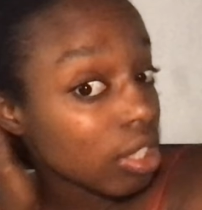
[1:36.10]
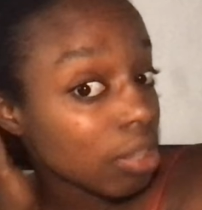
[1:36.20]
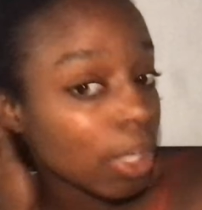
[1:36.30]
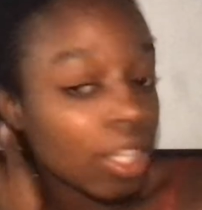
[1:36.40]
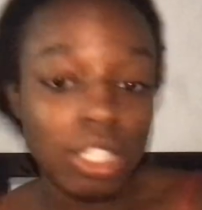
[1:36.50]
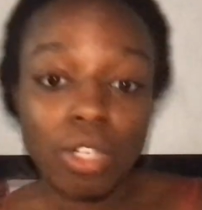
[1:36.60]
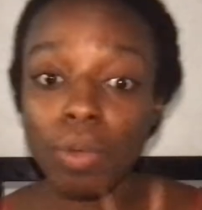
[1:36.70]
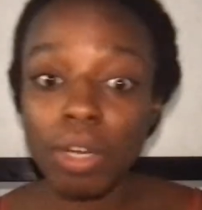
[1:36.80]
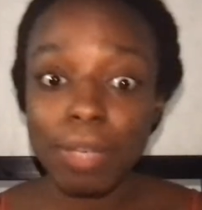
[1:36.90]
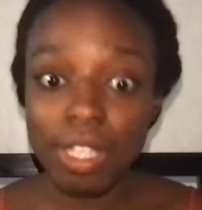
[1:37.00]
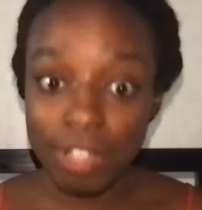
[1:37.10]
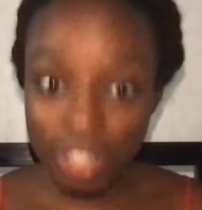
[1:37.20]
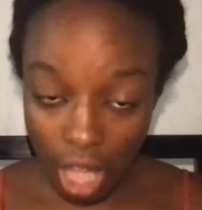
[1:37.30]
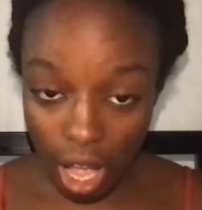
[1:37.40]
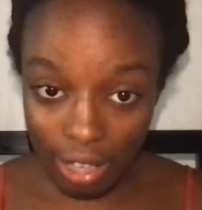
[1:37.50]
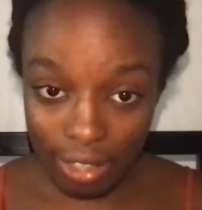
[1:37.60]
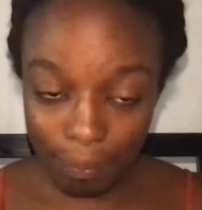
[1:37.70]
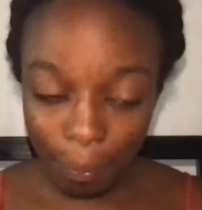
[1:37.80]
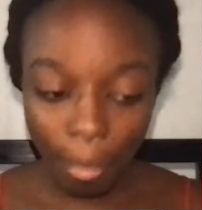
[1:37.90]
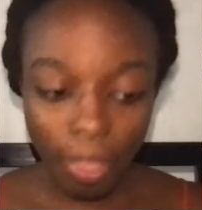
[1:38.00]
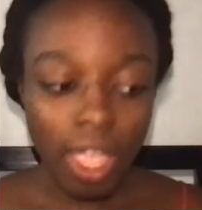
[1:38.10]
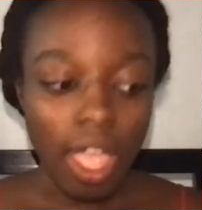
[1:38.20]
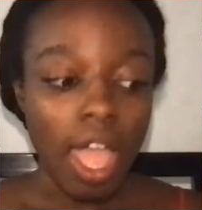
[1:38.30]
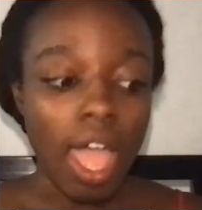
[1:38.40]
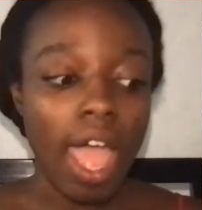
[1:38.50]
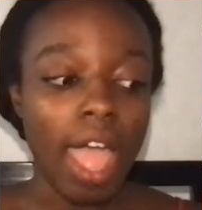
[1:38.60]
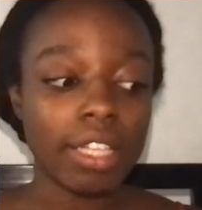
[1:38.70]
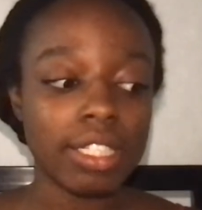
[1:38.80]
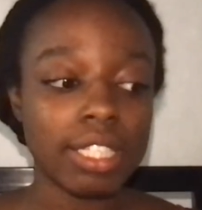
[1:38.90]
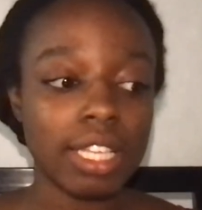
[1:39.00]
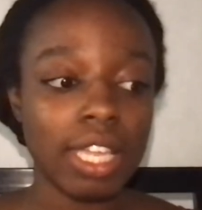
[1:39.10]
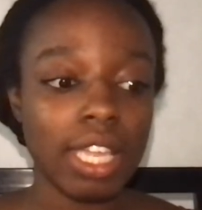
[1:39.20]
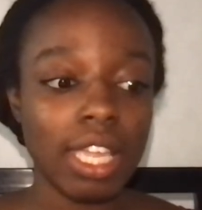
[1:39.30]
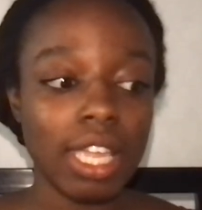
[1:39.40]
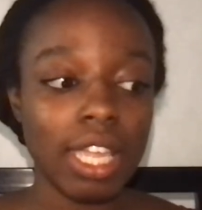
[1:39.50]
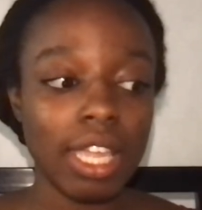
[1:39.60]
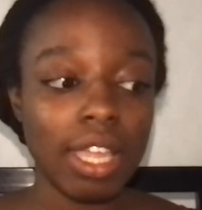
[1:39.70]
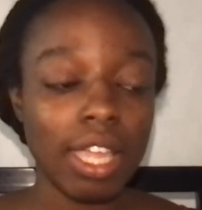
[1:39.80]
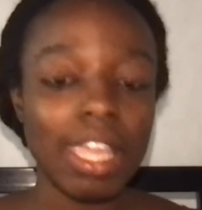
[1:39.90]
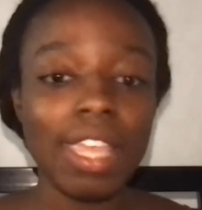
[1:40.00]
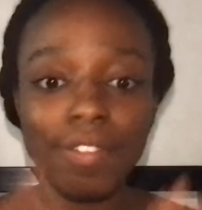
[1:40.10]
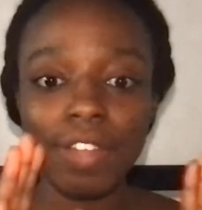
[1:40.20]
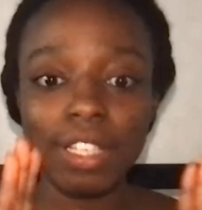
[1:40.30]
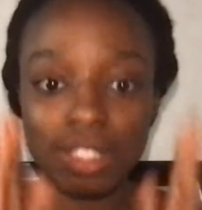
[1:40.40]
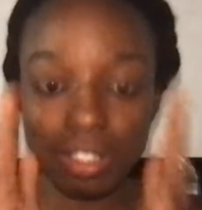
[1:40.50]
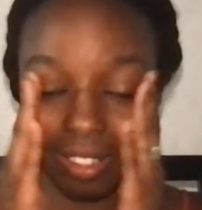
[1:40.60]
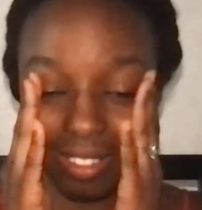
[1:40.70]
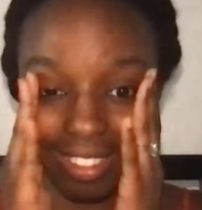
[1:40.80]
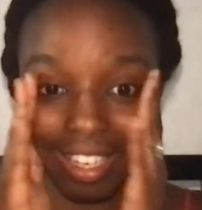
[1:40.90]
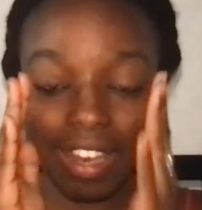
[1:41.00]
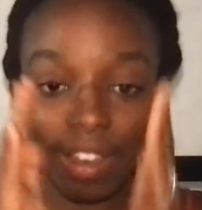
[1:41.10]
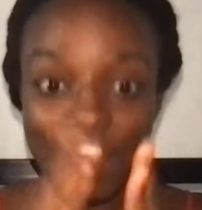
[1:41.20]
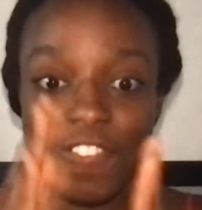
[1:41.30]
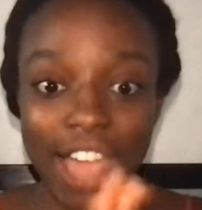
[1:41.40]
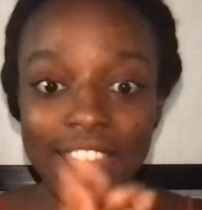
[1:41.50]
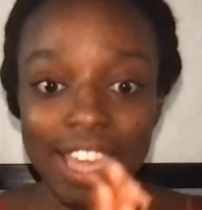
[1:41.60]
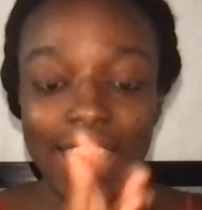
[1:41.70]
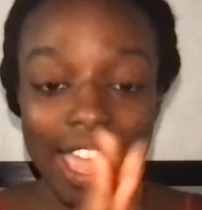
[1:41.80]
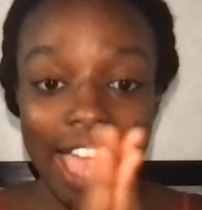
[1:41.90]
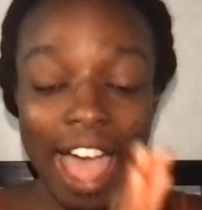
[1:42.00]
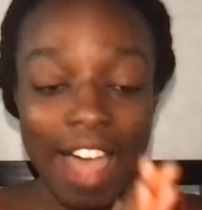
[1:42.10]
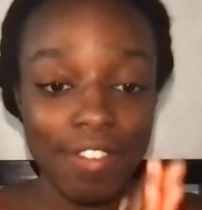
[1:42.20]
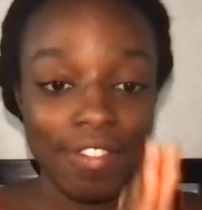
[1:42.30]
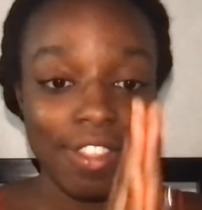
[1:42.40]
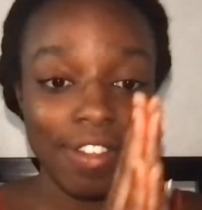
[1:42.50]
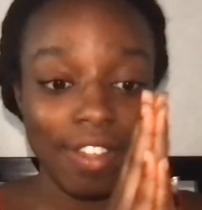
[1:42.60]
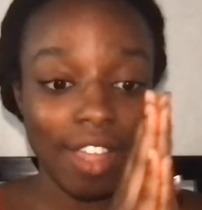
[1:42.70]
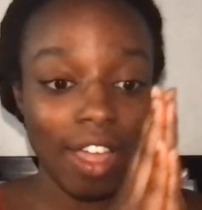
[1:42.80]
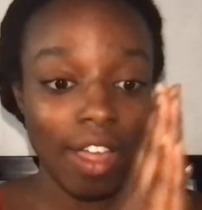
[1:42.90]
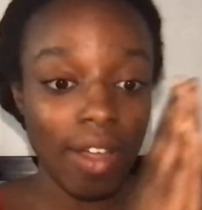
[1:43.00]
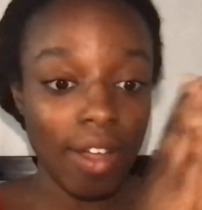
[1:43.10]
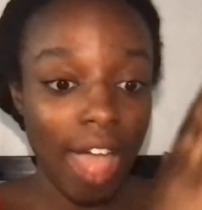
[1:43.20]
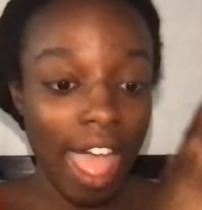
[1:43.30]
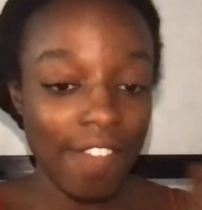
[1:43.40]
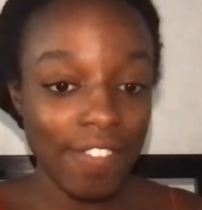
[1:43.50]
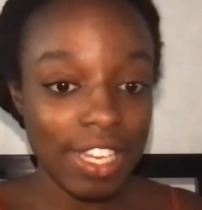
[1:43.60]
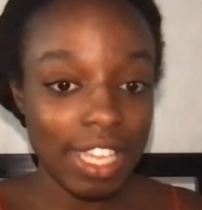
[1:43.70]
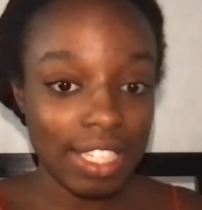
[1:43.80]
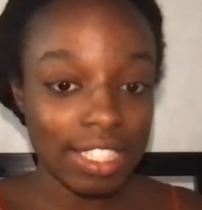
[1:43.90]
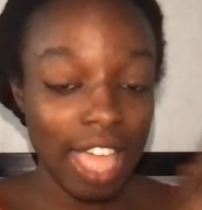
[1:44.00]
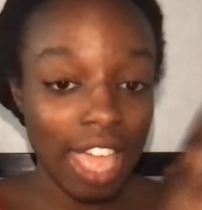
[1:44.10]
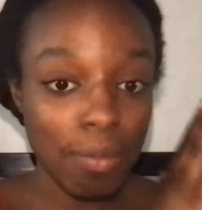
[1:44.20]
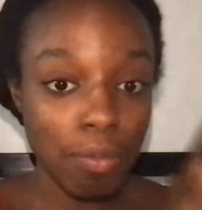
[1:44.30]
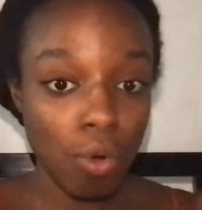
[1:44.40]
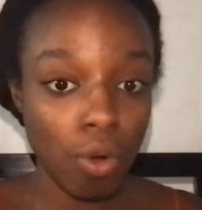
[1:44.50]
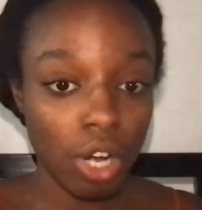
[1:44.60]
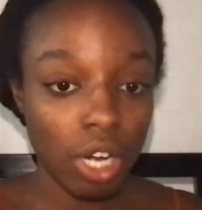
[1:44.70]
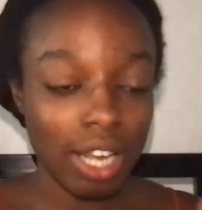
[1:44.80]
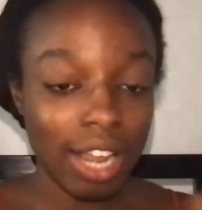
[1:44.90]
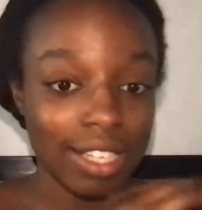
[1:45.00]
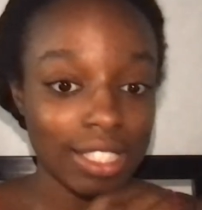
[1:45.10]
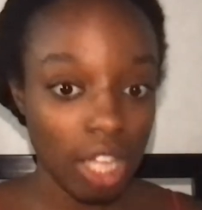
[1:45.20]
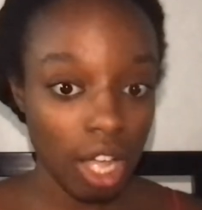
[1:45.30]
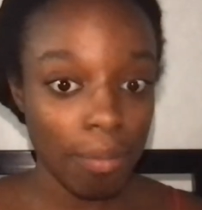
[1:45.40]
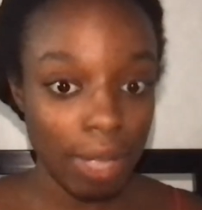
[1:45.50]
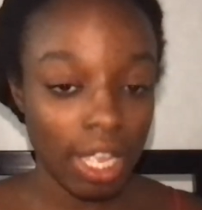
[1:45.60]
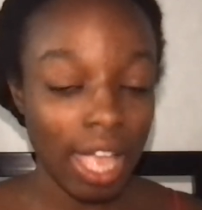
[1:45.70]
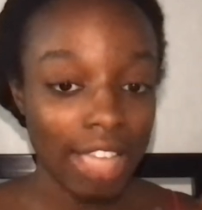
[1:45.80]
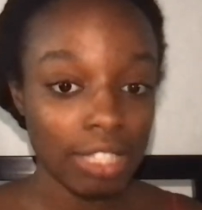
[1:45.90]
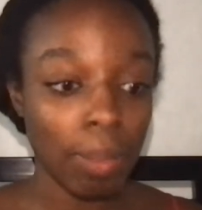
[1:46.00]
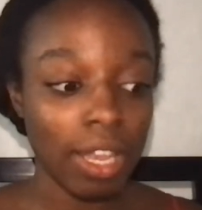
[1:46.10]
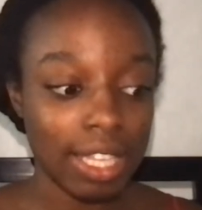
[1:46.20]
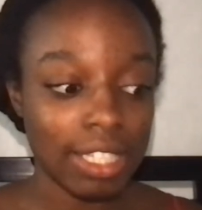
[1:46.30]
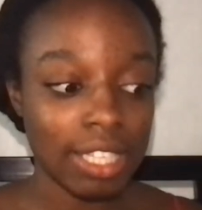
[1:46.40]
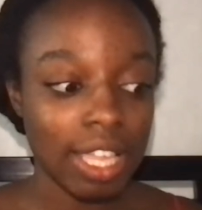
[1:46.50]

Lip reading: because they don't want to believe it's God. And even the fact that I have the evidence and more that is coming, as well as